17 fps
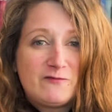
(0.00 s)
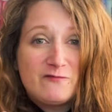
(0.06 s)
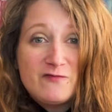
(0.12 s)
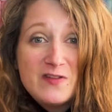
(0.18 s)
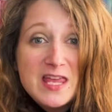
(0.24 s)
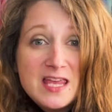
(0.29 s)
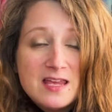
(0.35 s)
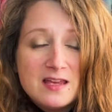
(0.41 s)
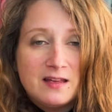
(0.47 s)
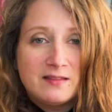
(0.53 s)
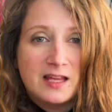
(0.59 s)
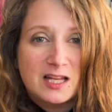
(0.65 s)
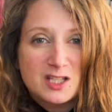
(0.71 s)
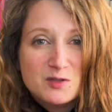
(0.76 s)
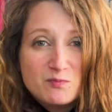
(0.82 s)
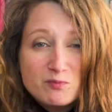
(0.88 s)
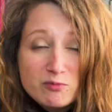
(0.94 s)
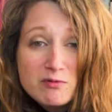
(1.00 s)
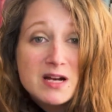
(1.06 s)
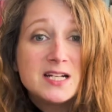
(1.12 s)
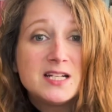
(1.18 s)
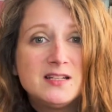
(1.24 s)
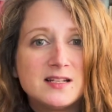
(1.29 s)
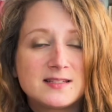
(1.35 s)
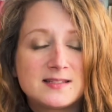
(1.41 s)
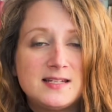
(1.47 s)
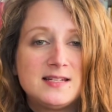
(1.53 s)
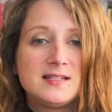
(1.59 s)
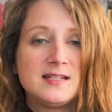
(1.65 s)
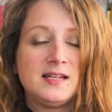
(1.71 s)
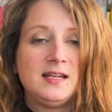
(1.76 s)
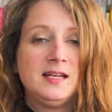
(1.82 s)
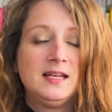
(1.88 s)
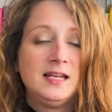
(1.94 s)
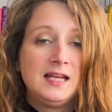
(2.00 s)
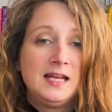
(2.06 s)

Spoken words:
fear that spread in the city,